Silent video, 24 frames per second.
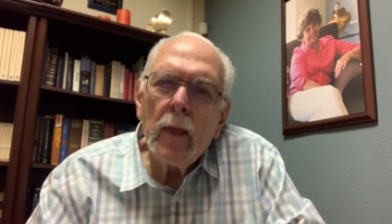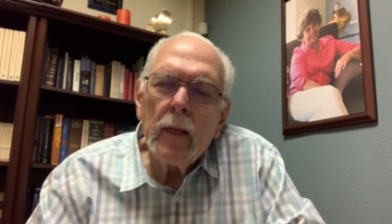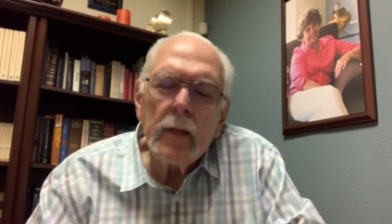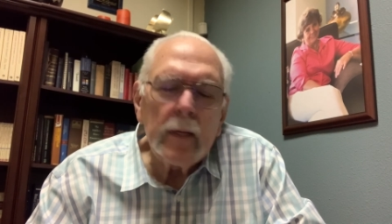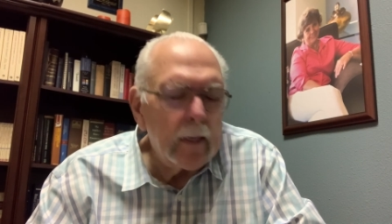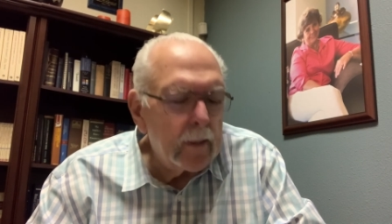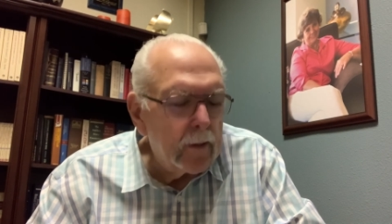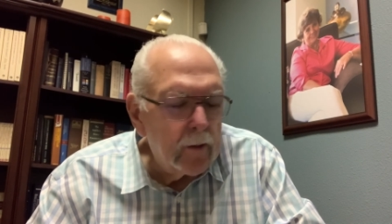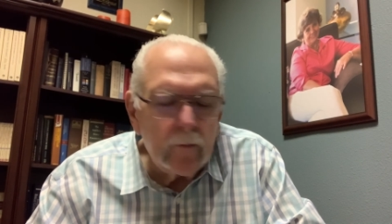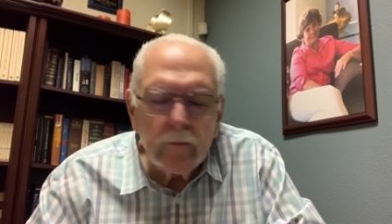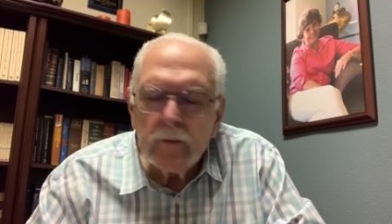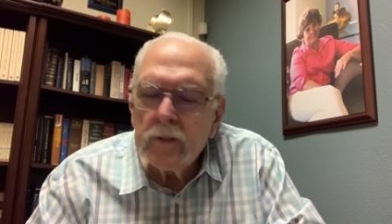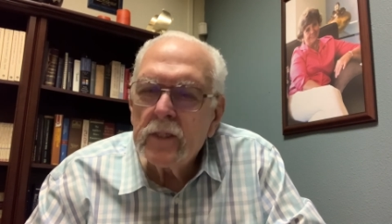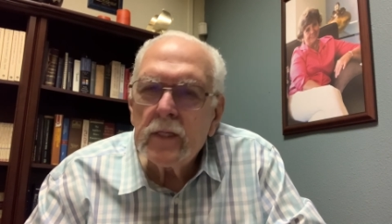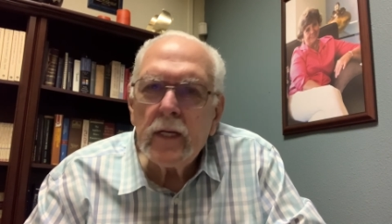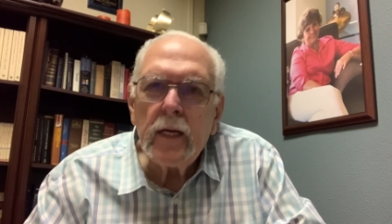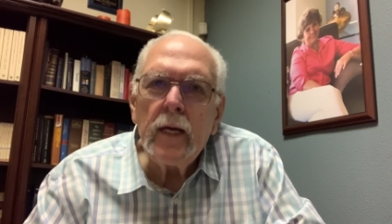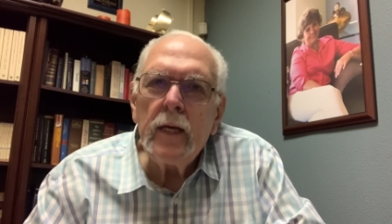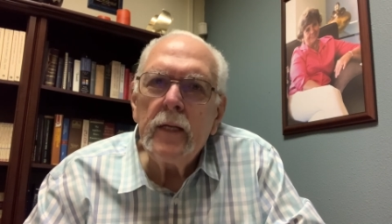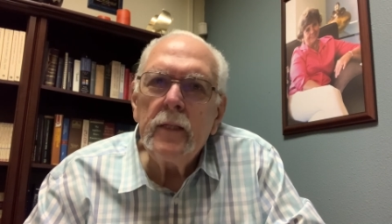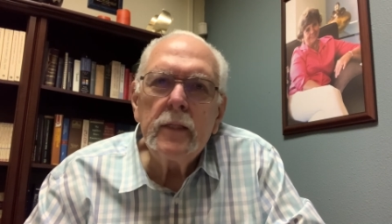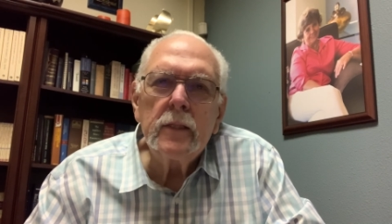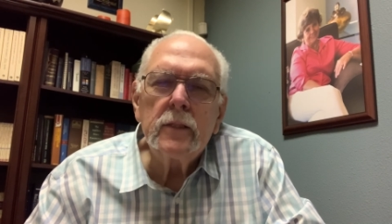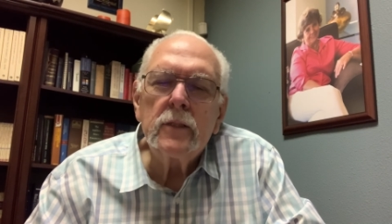And I don't
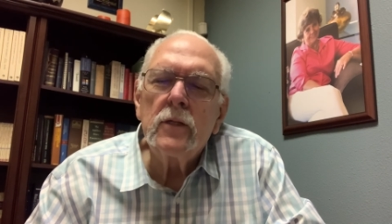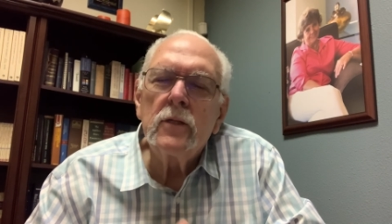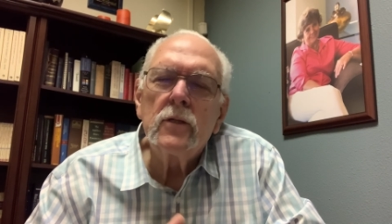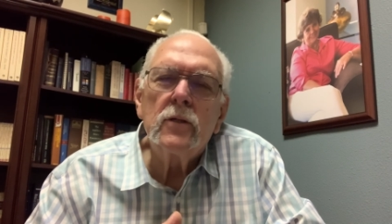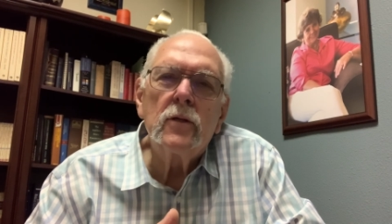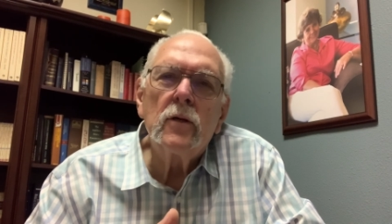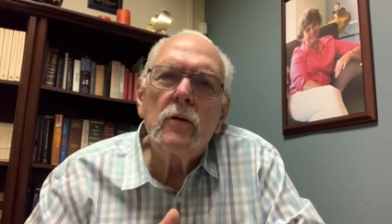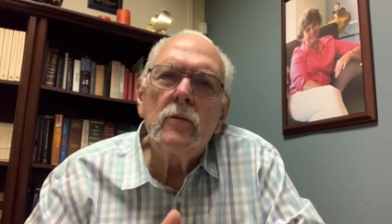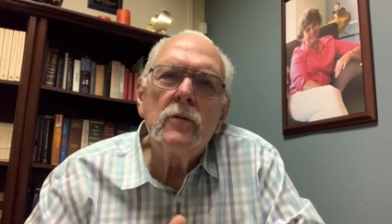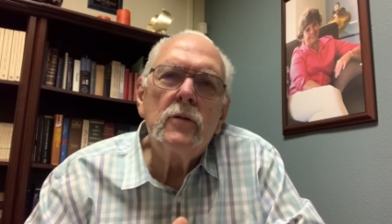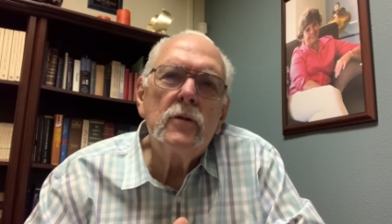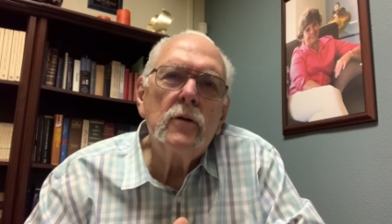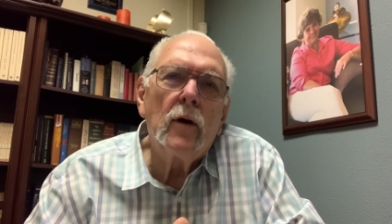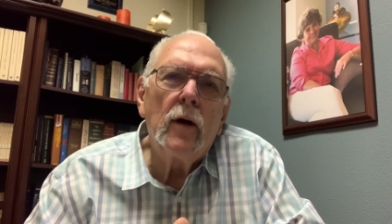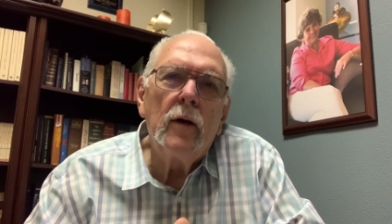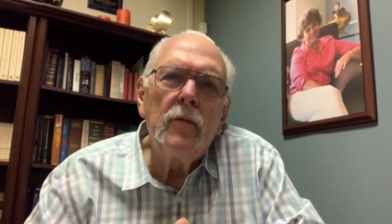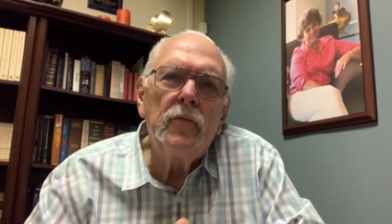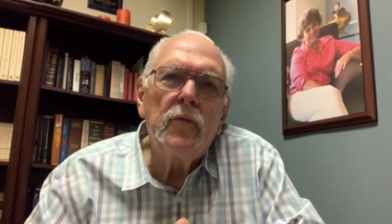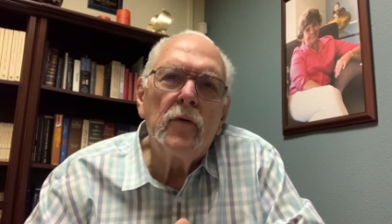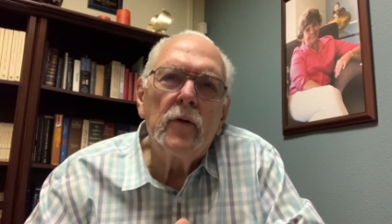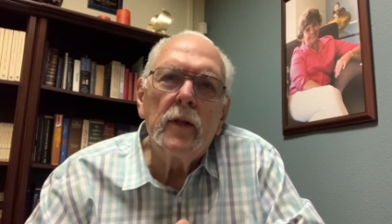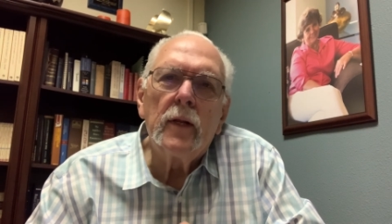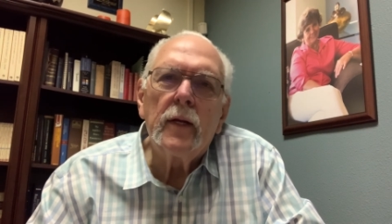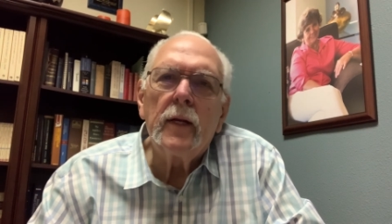say, This is so
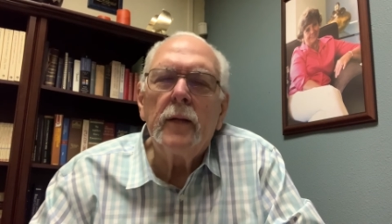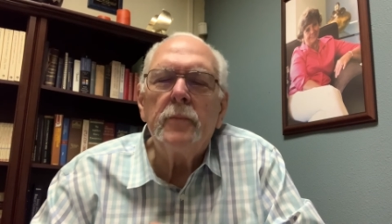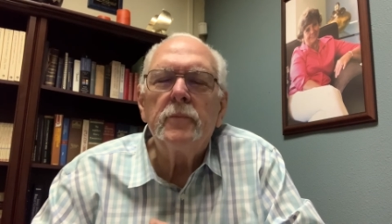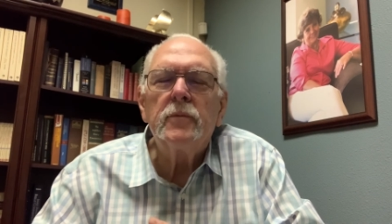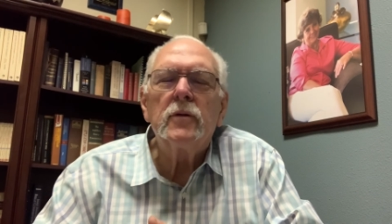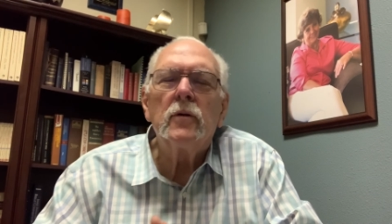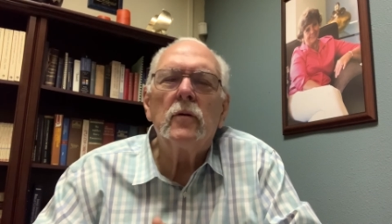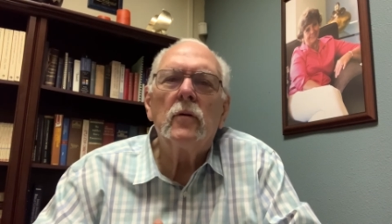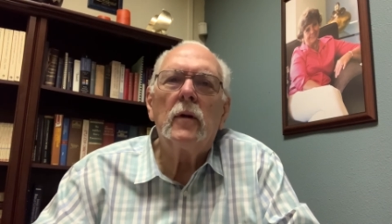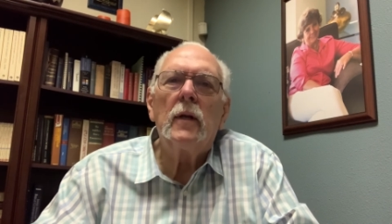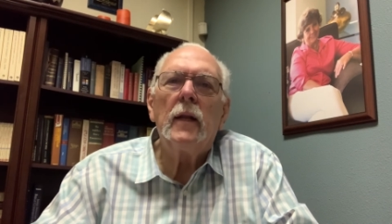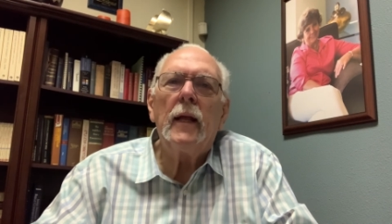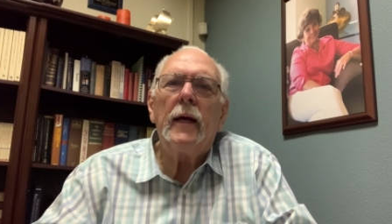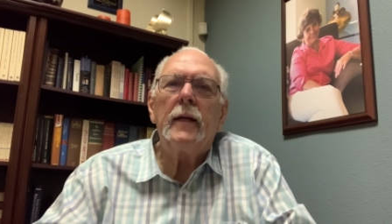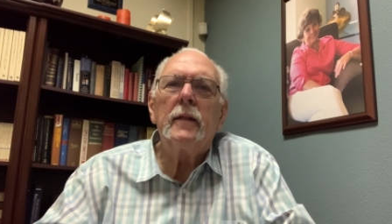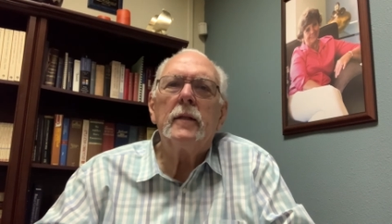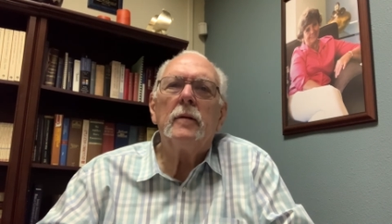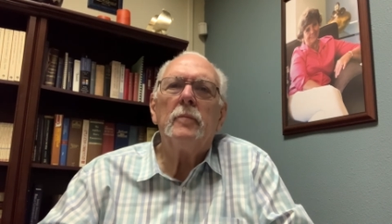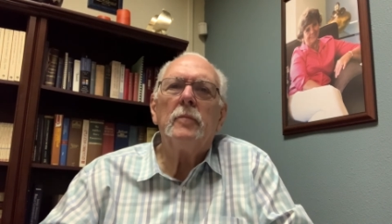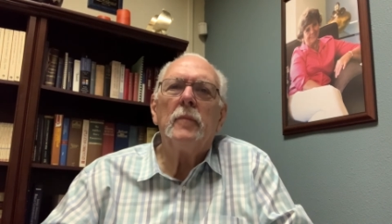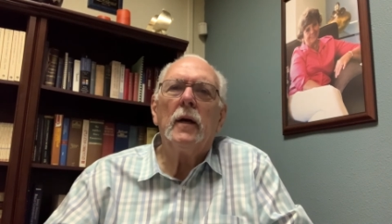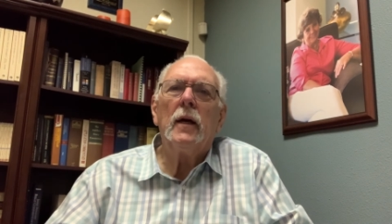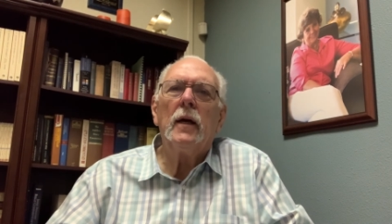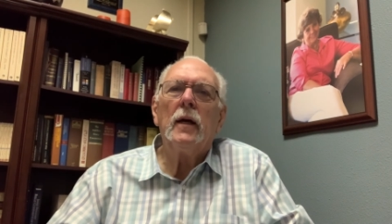joyful and I'm so glad that
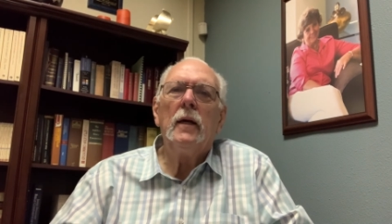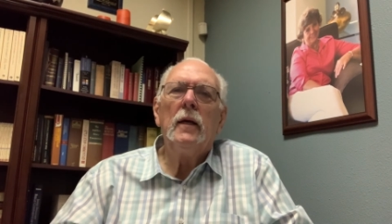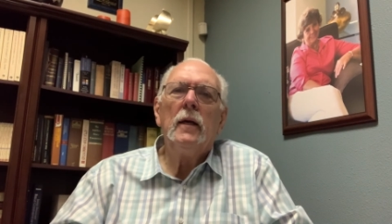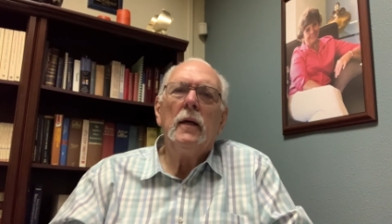my,